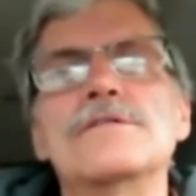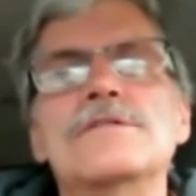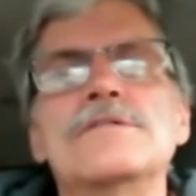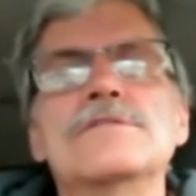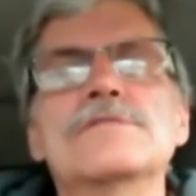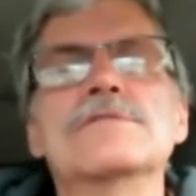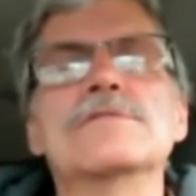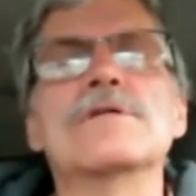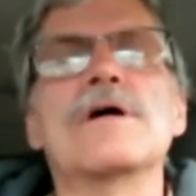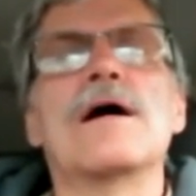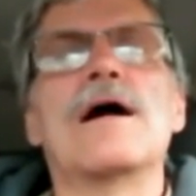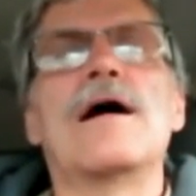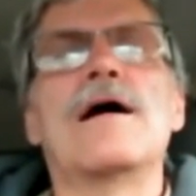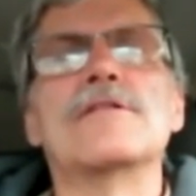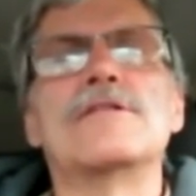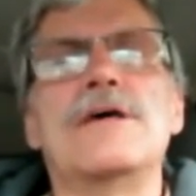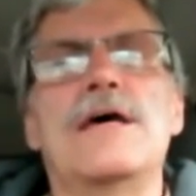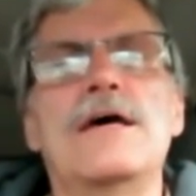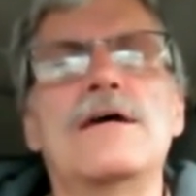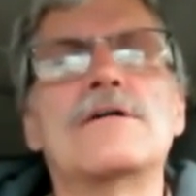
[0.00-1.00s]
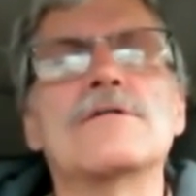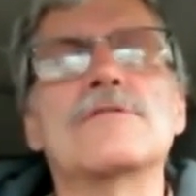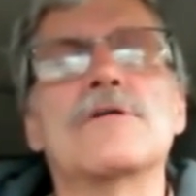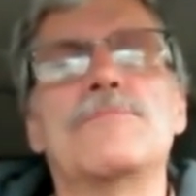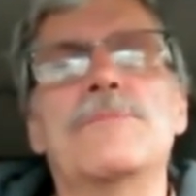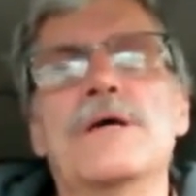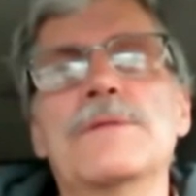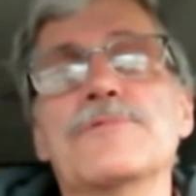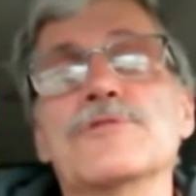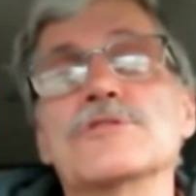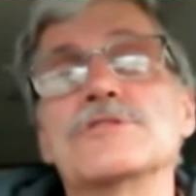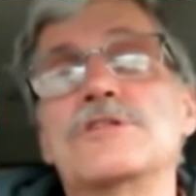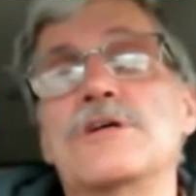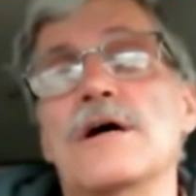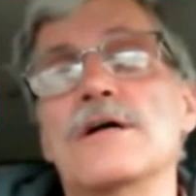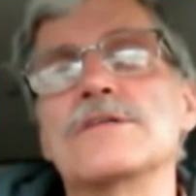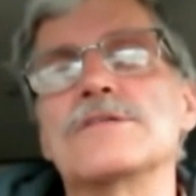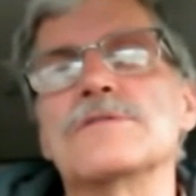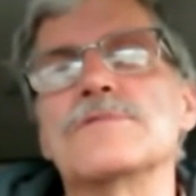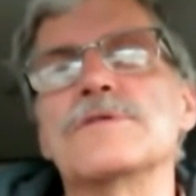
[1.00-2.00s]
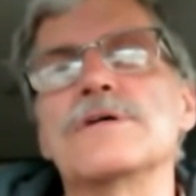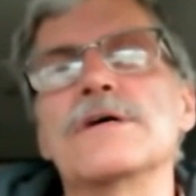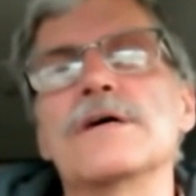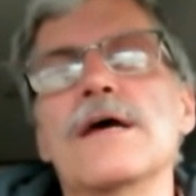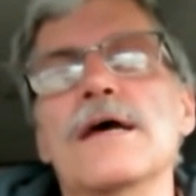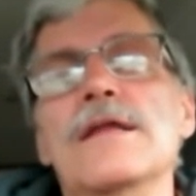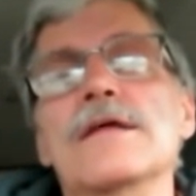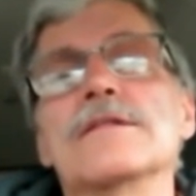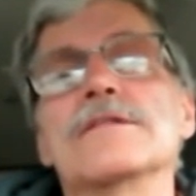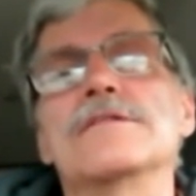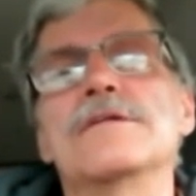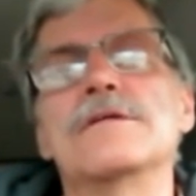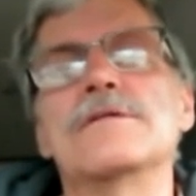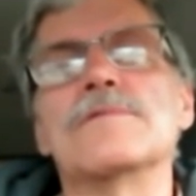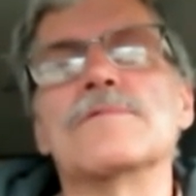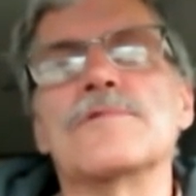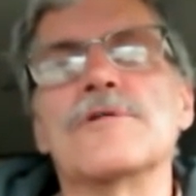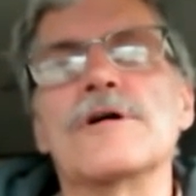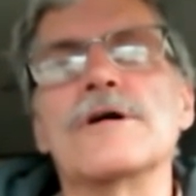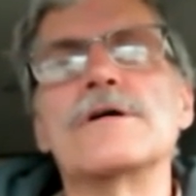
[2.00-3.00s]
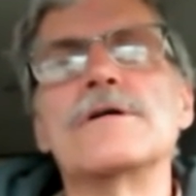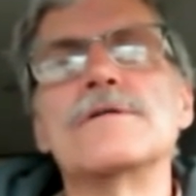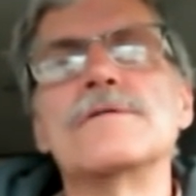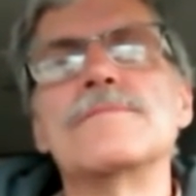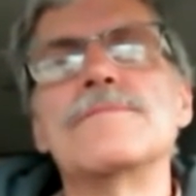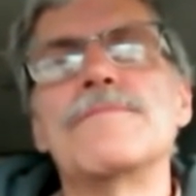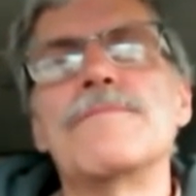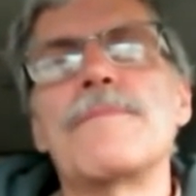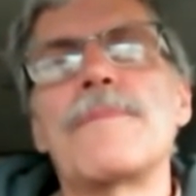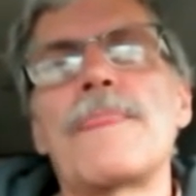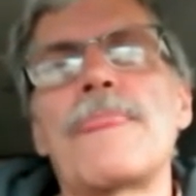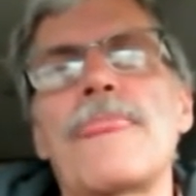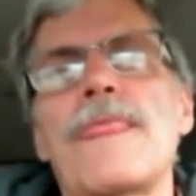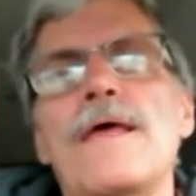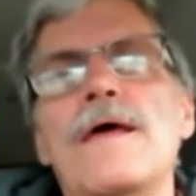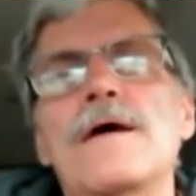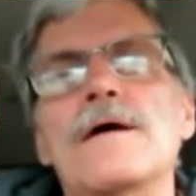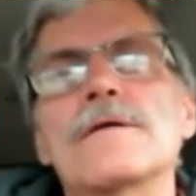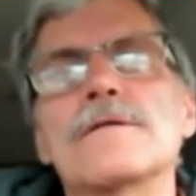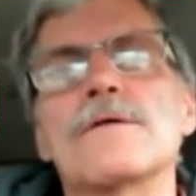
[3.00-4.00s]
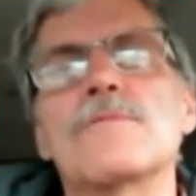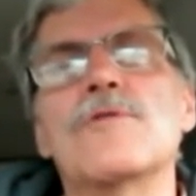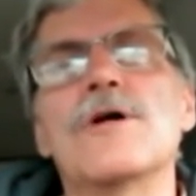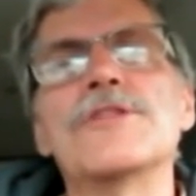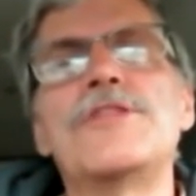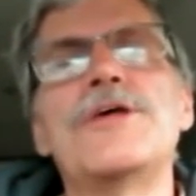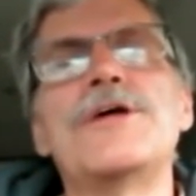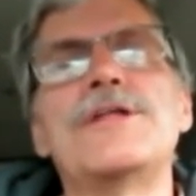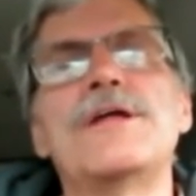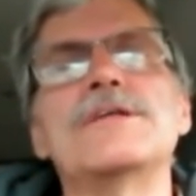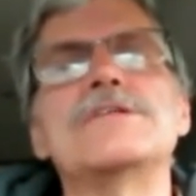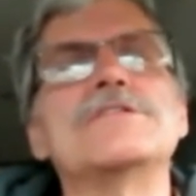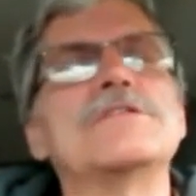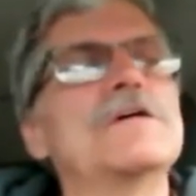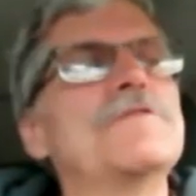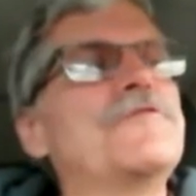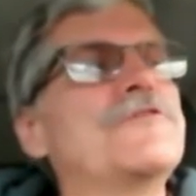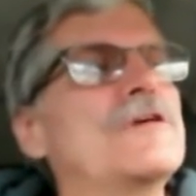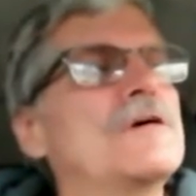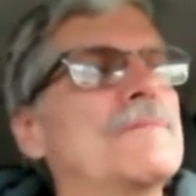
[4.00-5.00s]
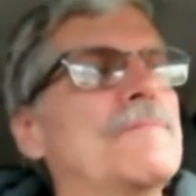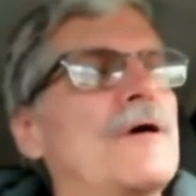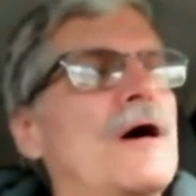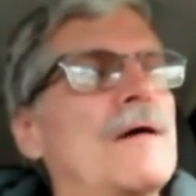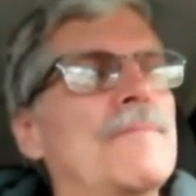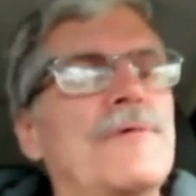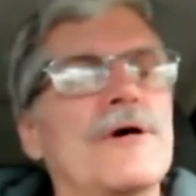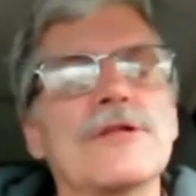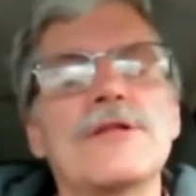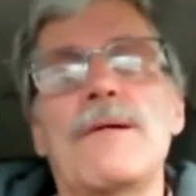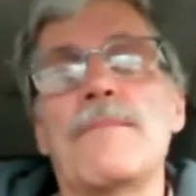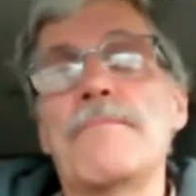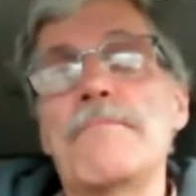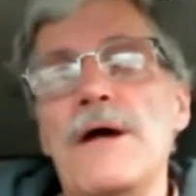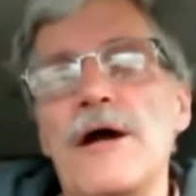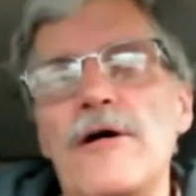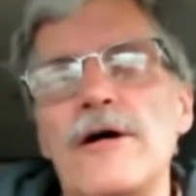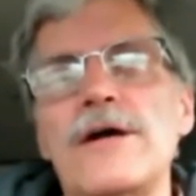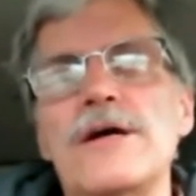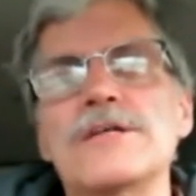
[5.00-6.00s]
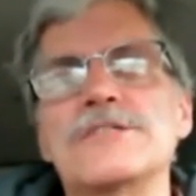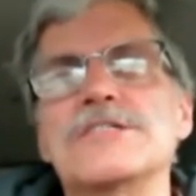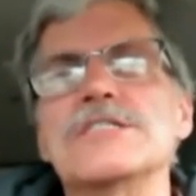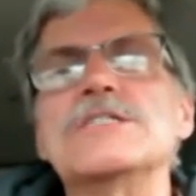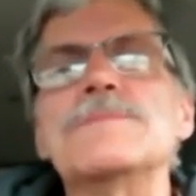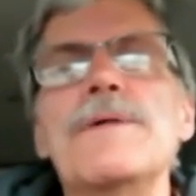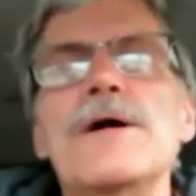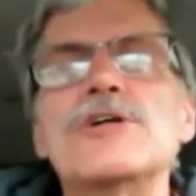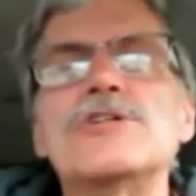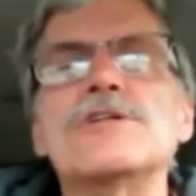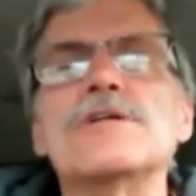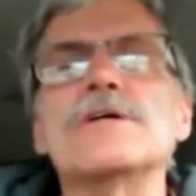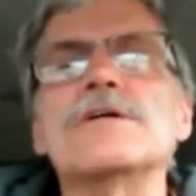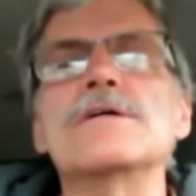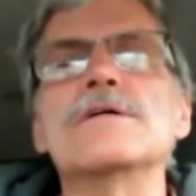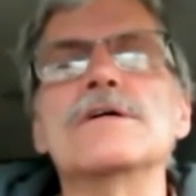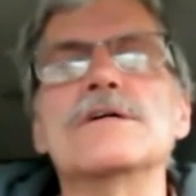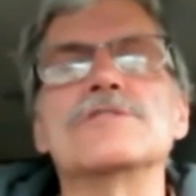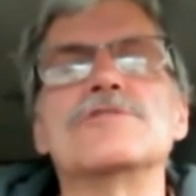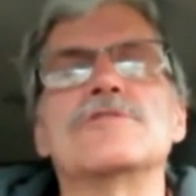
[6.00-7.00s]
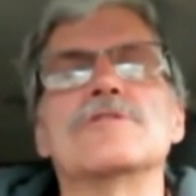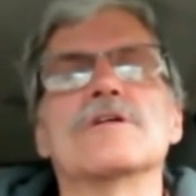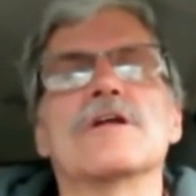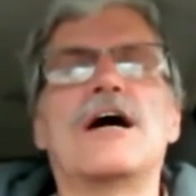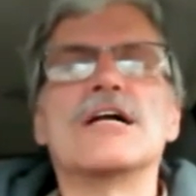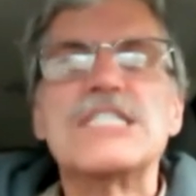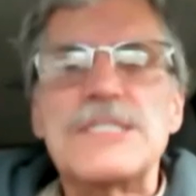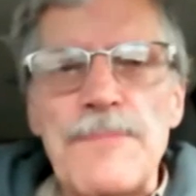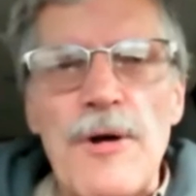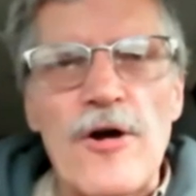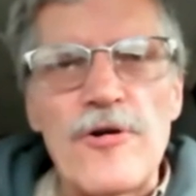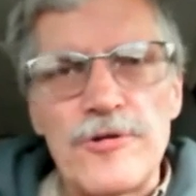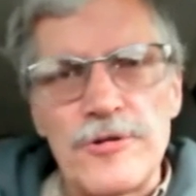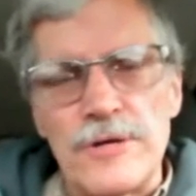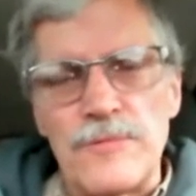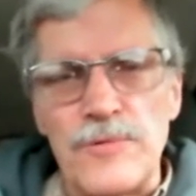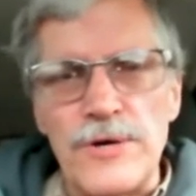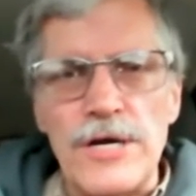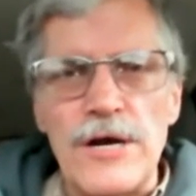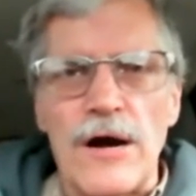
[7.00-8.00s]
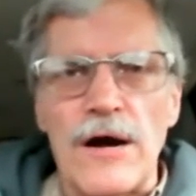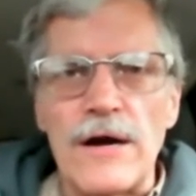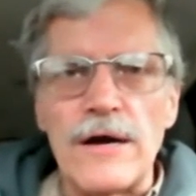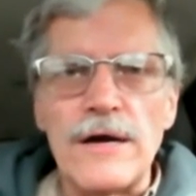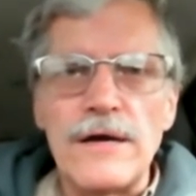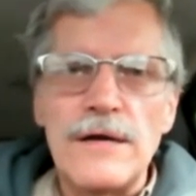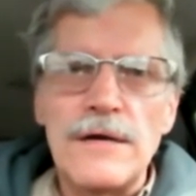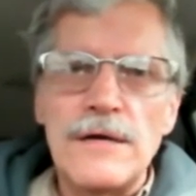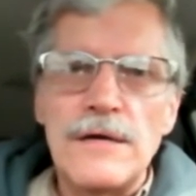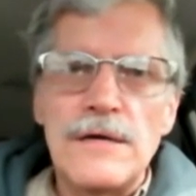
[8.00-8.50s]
to uh, take the people's guns away, and it didn't work. The one thing that's different about Americans, especially, is they're a lot smarter than we are.